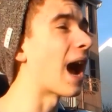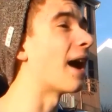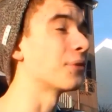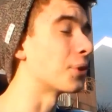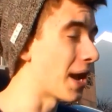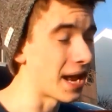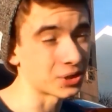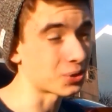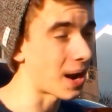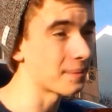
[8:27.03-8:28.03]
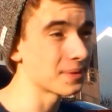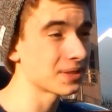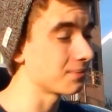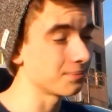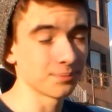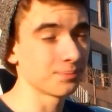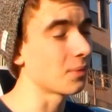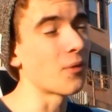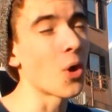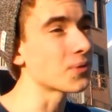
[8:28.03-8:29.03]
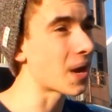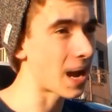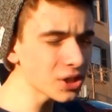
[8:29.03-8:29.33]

after hand traps of all time.